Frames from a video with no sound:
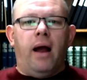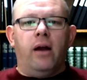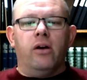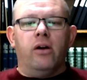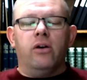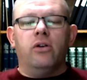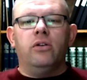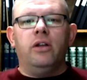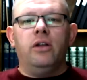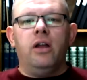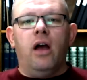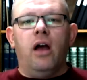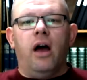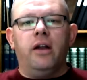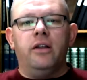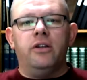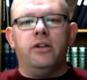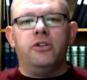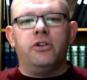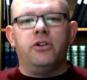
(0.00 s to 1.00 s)
early on in
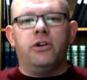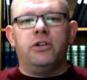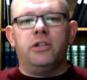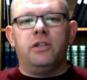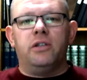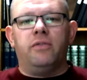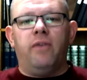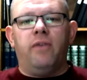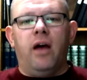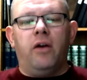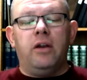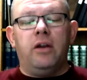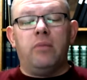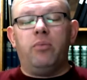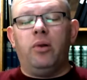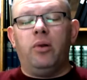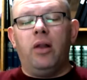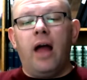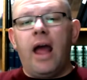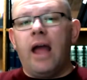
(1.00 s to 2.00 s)
the church's founding,
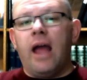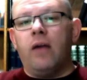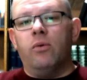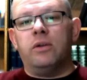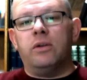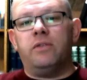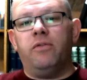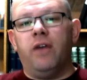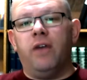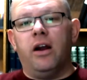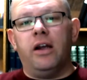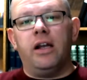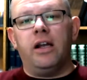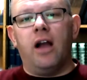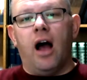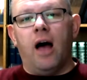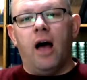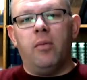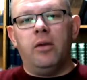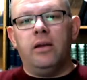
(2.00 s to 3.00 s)
plague was very
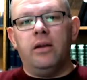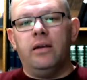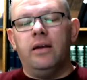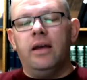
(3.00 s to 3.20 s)
common.